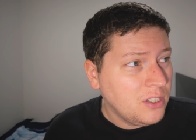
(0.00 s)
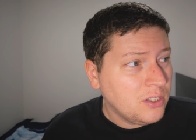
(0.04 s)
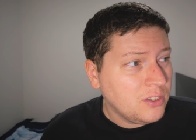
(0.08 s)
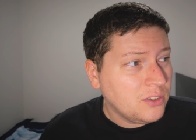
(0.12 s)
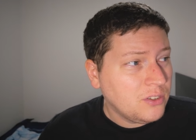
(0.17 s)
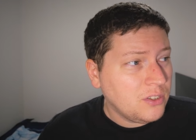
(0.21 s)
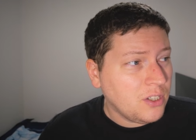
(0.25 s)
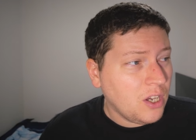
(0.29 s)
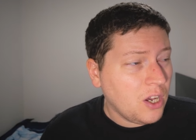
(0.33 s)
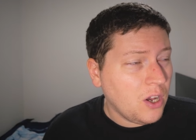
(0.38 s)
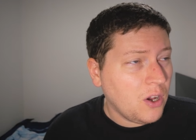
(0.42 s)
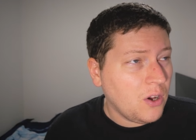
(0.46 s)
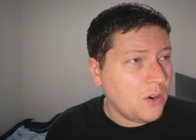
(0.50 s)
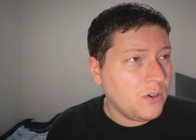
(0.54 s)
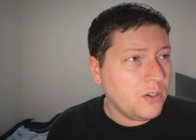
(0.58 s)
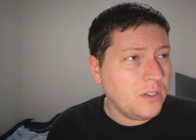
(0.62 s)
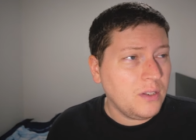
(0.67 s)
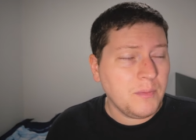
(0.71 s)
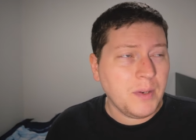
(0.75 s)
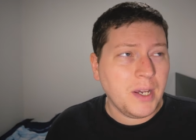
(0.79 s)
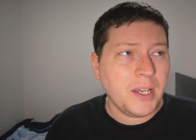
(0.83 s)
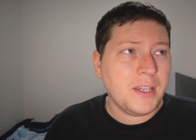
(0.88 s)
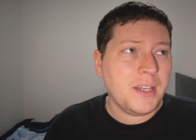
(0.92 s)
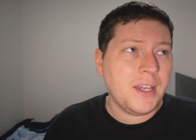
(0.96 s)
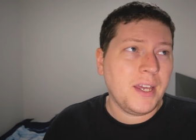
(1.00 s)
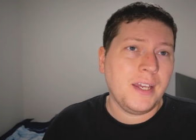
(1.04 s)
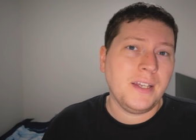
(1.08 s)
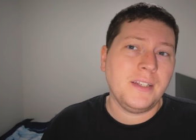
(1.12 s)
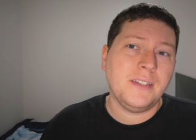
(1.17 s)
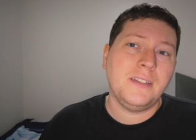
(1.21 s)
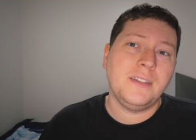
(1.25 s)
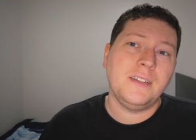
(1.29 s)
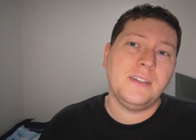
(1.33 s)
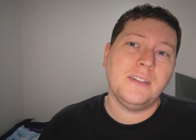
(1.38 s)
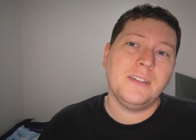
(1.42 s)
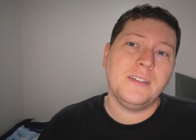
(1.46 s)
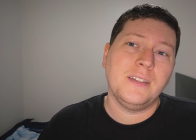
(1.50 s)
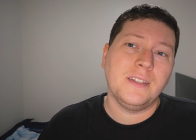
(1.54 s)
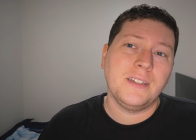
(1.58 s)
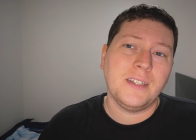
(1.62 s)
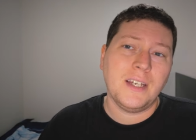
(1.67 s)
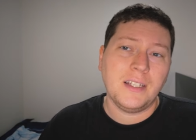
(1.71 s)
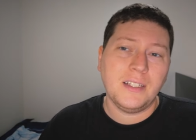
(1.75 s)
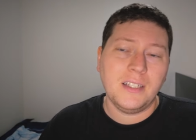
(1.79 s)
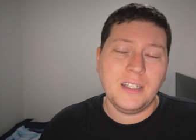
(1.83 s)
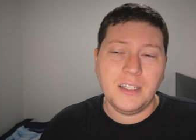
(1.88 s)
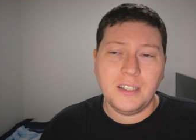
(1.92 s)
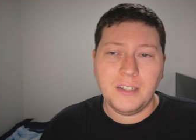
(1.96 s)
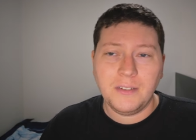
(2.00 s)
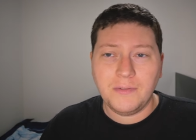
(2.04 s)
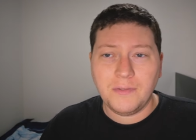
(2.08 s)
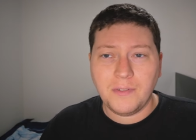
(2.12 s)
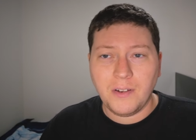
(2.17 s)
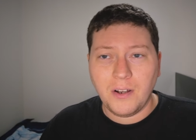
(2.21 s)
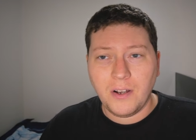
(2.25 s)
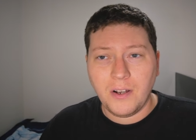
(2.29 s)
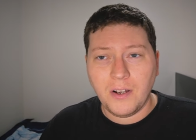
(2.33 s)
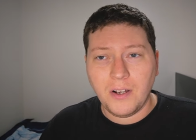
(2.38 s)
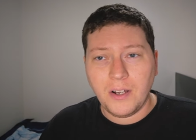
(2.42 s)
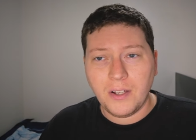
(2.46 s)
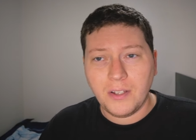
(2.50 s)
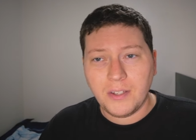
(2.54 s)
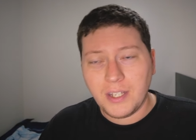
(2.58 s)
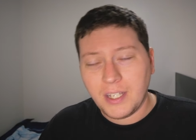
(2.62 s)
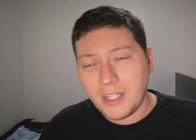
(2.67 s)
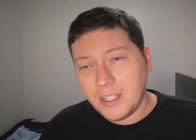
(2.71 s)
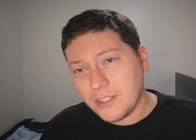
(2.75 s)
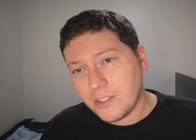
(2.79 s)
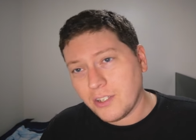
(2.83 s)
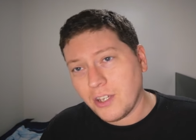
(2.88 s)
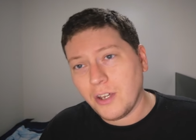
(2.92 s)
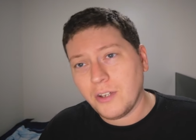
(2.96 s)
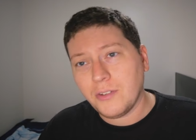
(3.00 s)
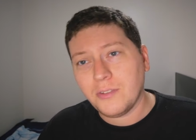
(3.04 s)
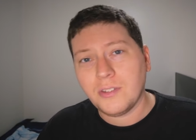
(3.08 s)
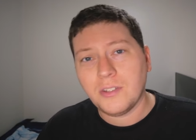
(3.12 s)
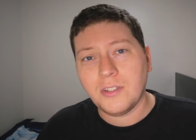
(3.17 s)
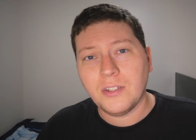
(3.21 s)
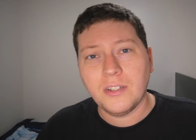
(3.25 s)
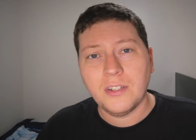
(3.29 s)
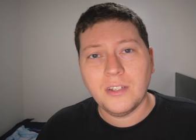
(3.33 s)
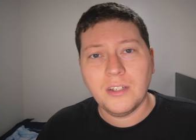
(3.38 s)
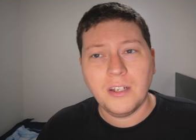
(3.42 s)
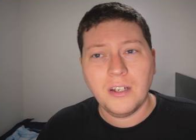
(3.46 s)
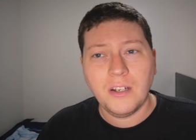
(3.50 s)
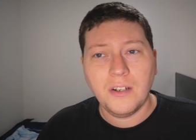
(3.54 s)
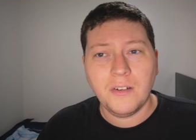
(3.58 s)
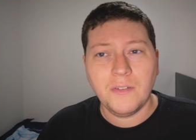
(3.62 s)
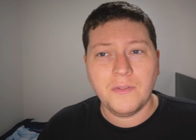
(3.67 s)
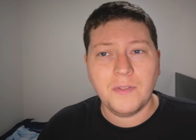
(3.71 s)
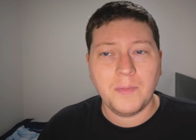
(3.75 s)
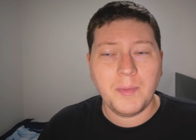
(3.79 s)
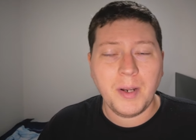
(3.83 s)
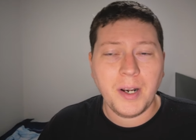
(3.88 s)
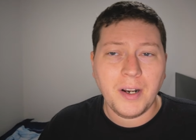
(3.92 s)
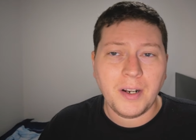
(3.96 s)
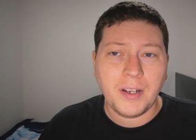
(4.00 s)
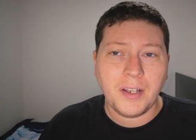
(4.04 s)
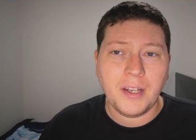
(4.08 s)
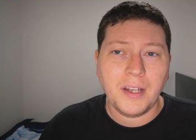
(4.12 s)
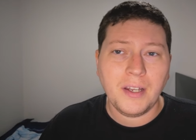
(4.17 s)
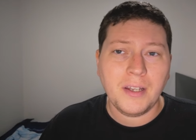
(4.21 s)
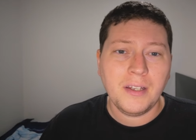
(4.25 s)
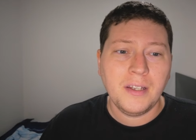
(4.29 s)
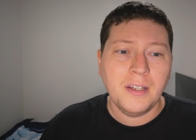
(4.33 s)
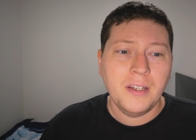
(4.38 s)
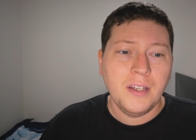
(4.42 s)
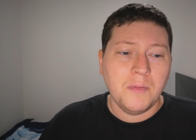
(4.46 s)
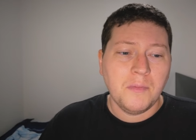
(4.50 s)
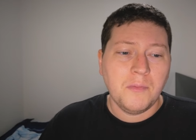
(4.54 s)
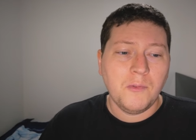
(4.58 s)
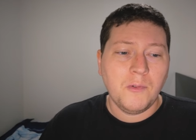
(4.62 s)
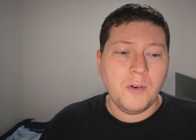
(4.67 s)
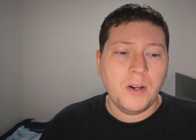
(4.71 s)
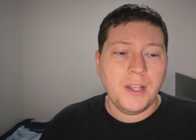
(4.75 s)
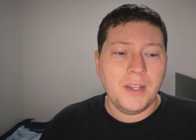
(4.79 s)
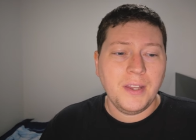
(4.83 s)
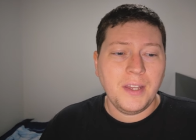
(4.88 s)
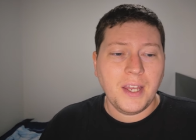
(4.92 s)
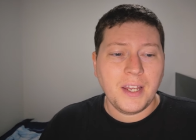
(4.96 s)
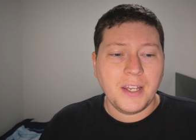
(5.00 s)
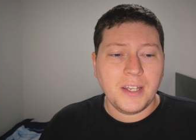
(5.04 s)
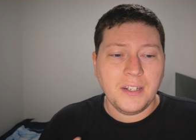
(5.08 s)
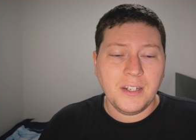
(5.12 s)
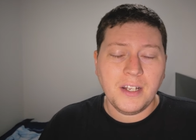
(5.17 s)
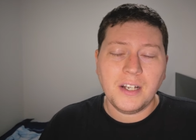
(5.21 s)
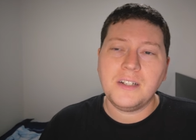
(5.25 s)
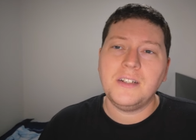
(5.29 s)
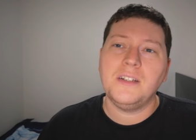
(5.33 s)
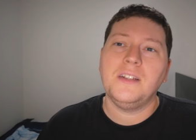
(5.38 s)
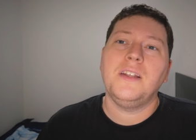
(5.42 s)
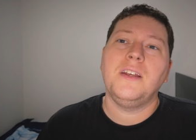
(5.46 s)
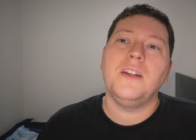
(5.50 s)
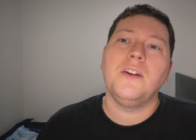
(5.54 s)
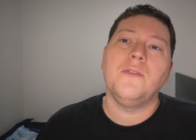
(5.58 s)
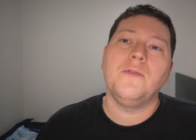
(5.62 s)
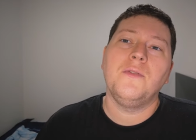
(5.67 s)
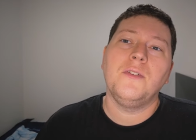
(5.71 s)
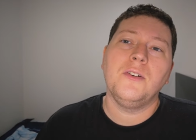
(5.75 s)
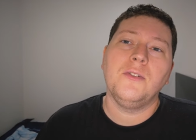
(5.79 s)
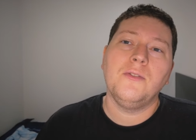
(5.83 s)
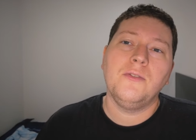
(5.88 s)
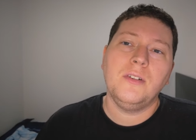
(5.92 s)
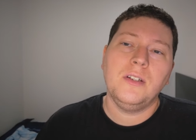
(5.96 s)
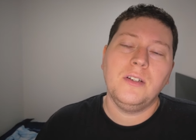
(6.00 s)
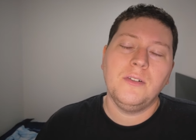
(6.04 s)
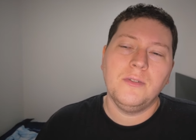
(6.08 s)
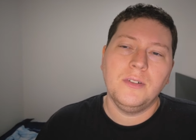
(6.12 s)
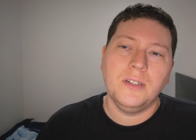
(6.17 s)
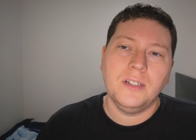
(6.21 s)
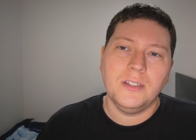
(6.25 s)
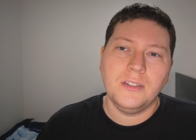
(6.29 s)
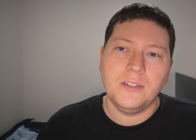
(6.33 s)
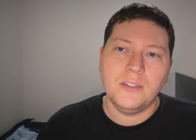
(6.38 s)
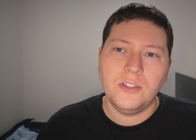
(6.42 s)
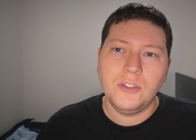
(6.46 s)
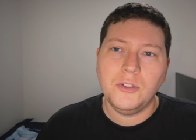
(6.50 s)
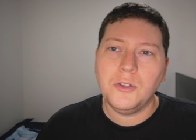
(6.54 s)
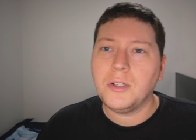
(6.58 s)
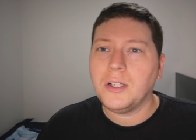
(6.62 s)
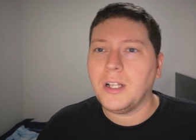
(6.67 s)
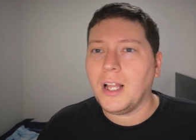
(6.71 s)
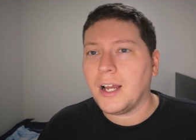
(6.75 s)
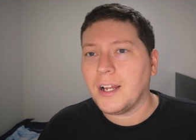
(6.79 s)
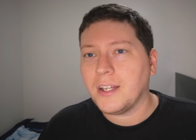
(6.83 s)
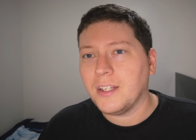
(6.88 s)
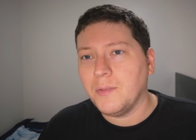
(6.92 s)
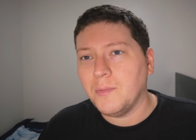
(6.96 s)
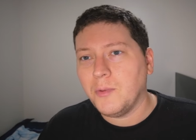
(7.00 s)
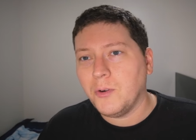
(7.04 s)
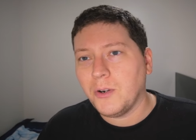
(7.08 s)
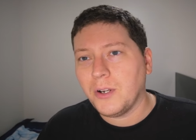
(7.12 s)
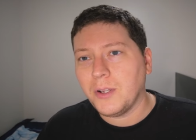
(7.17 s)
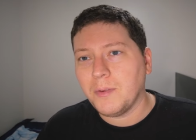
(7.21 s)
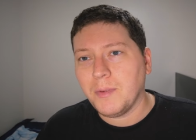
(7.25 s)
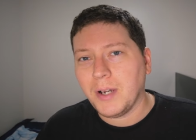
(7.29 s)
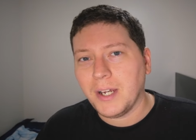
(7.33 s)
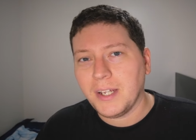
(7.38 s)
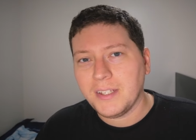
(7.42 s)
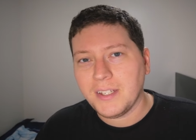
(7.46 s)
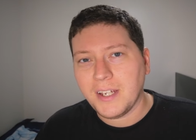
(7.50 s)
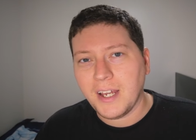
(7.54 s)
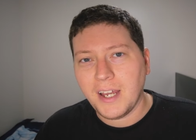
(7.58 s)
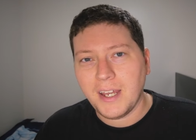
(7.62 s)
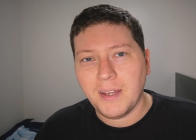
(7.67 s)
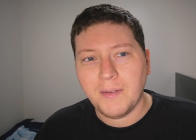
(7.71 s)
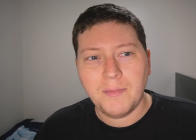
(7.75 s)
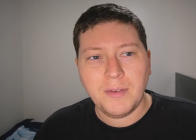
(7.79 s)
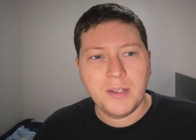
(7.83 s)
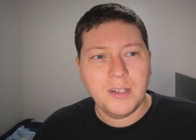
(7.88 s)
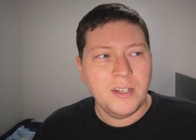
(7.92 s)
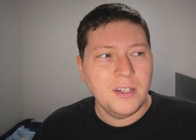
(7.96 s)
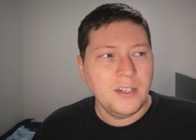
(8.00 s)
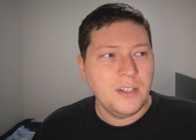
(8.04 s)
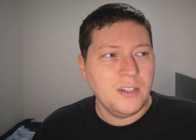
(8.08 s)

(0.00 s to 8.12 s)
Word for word: So in my case, since I live on the East Coast of America, when they conducted the interview, it was two o'clock in the morning my time.